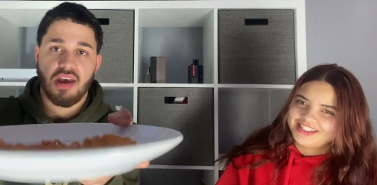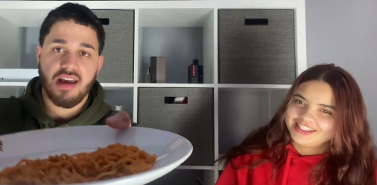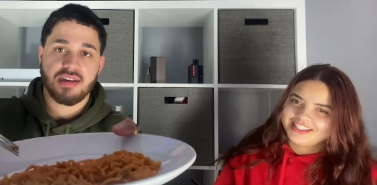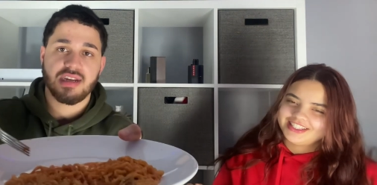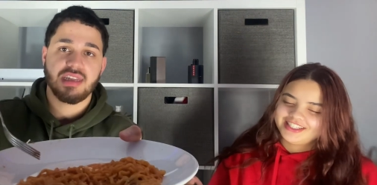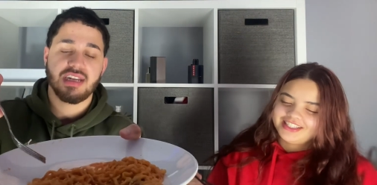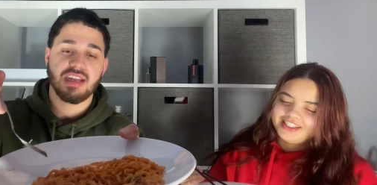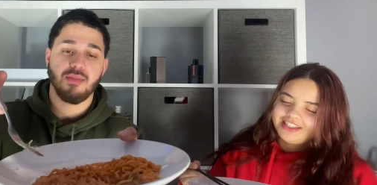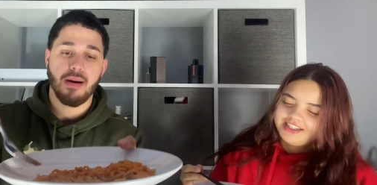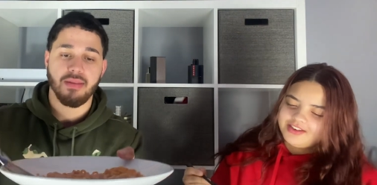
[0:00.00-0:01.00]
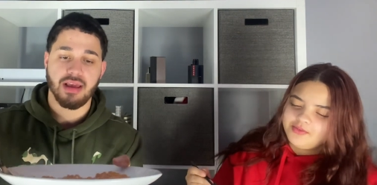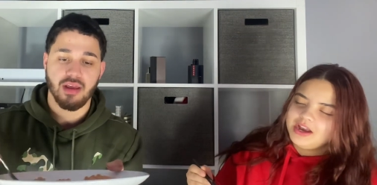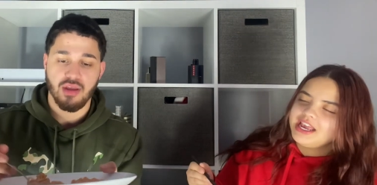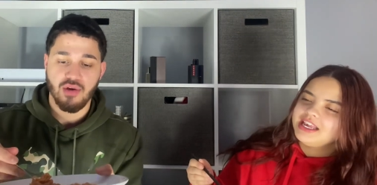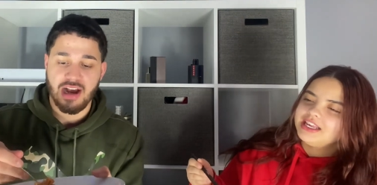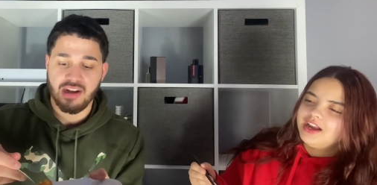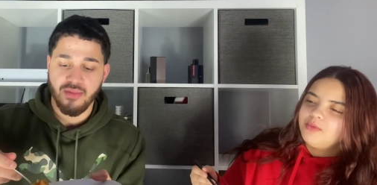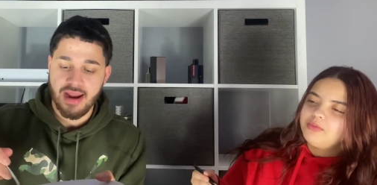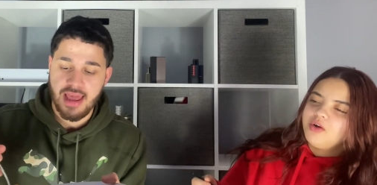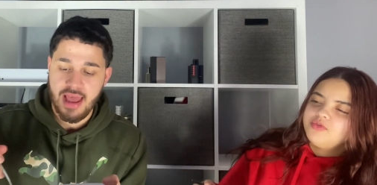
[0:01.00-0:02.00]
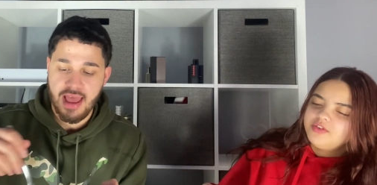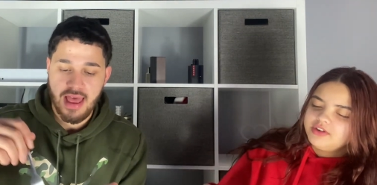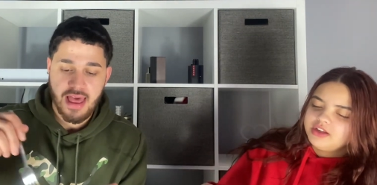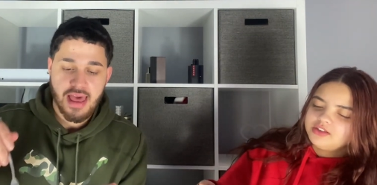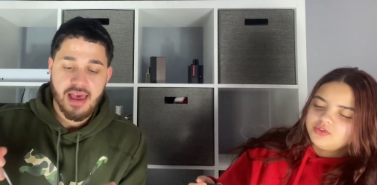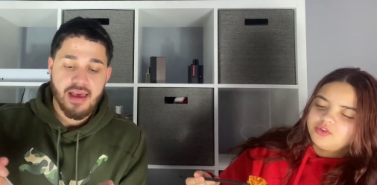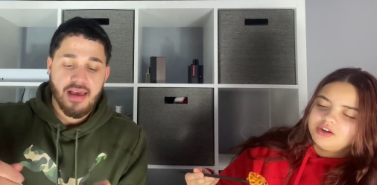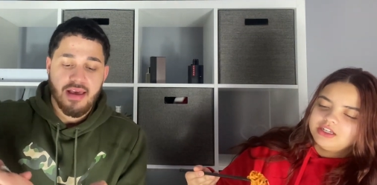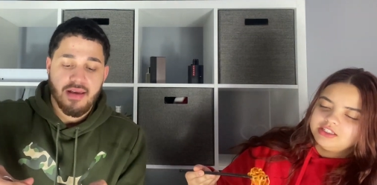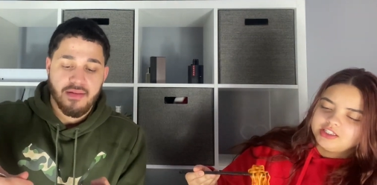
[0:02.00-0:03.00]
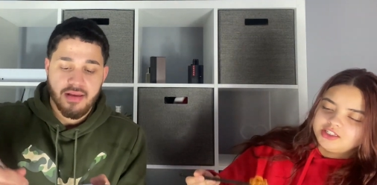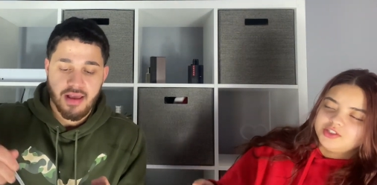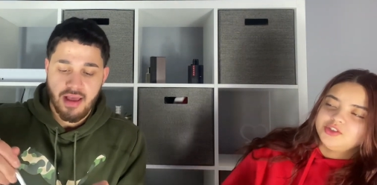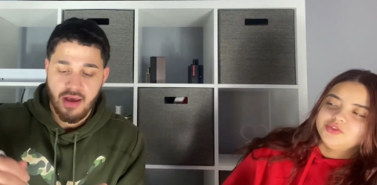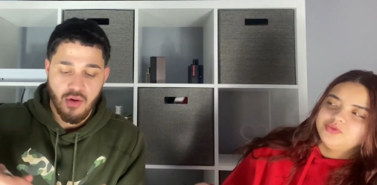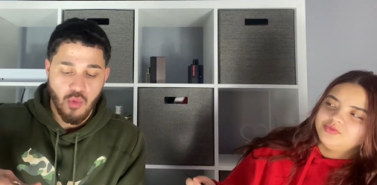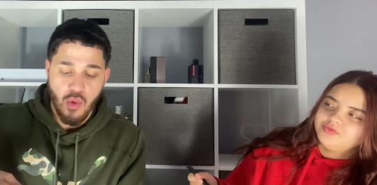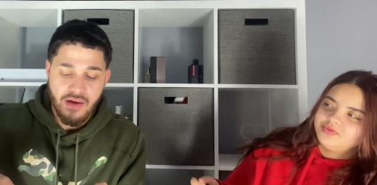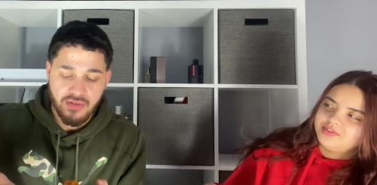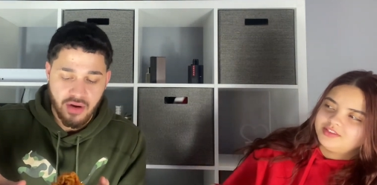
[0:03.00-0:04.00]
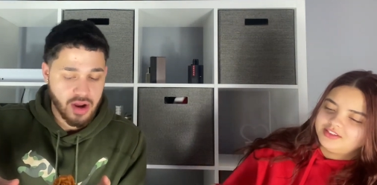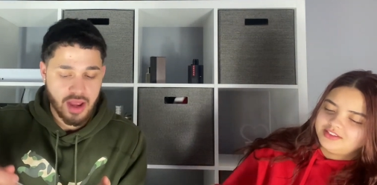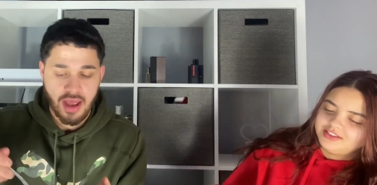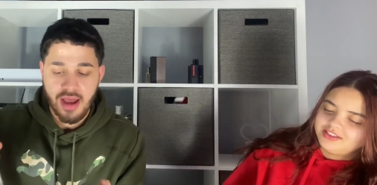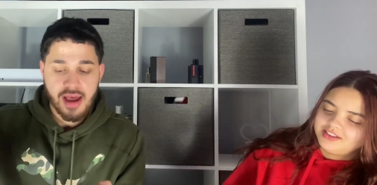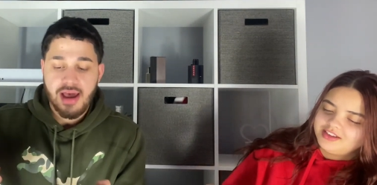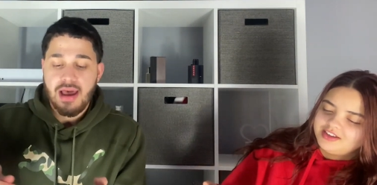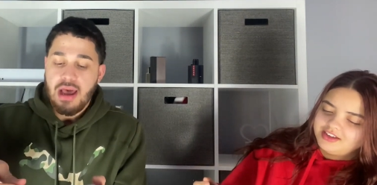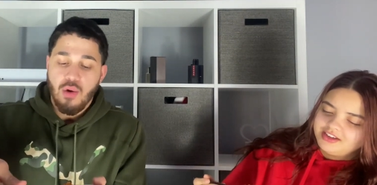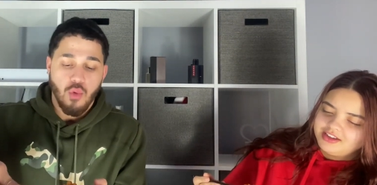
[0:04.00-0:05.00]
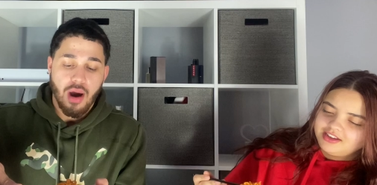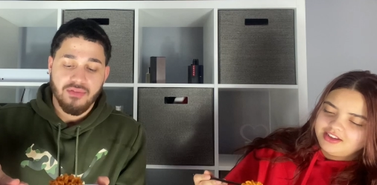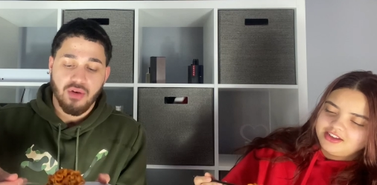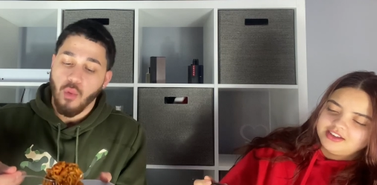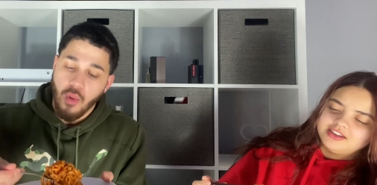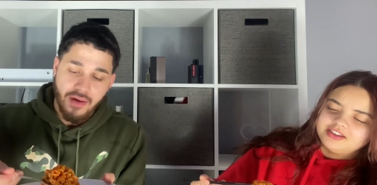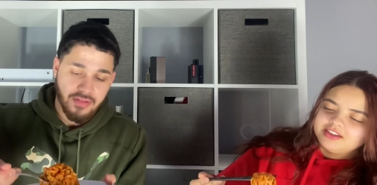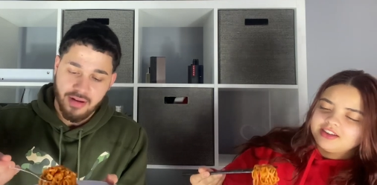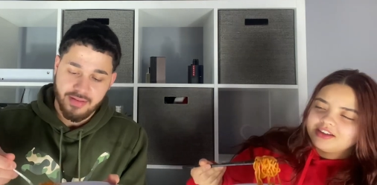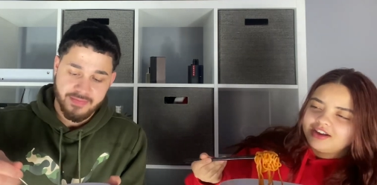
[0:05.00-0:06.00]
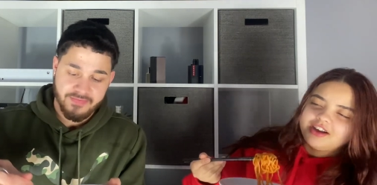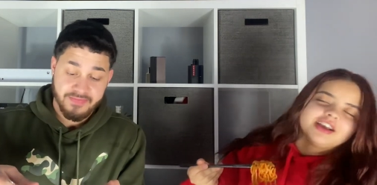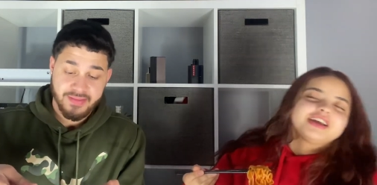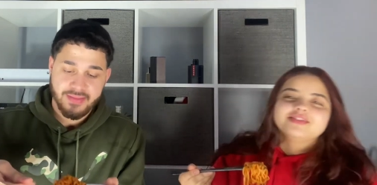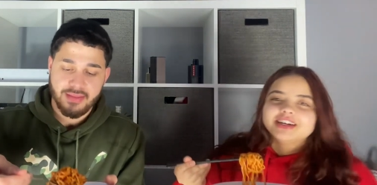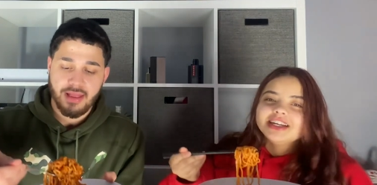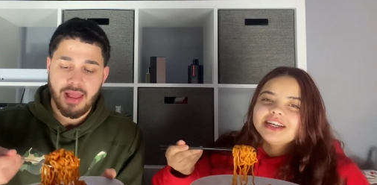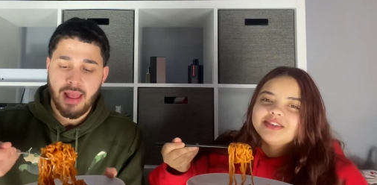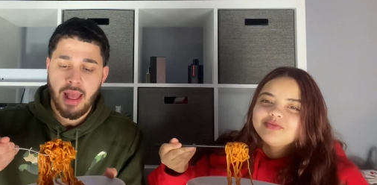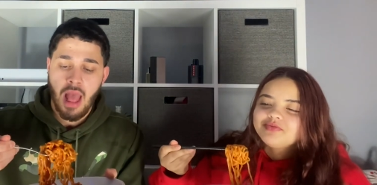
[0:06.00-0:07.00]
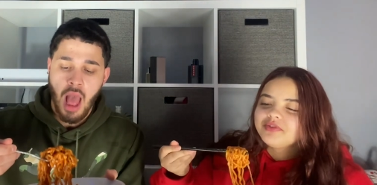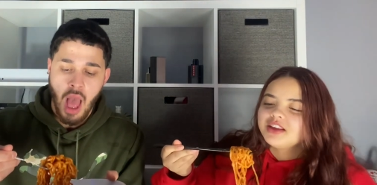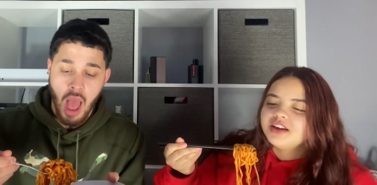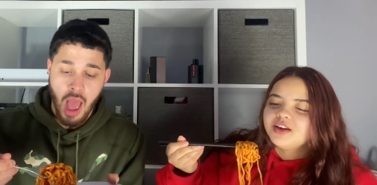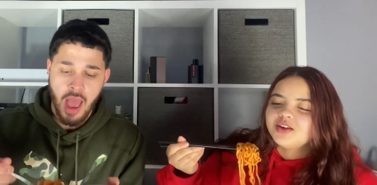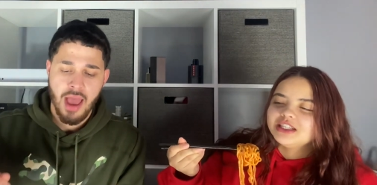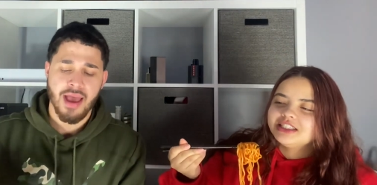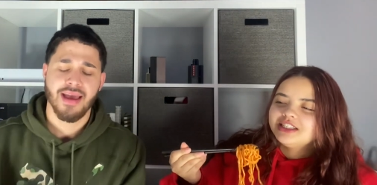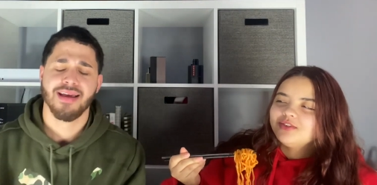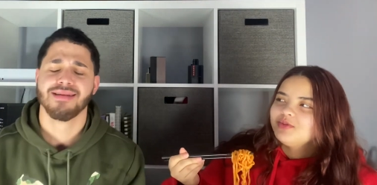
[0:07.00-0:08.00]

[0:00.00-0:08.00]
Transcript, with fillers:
Speaker 1: And there's nothing on my plate. Wait, you guys are ready? Both
Speaker 2: of us, or is this you?
Speaker 1: Whoever, whoever, whoever.
Speaker 2: Okay, ready? Go. Let's see if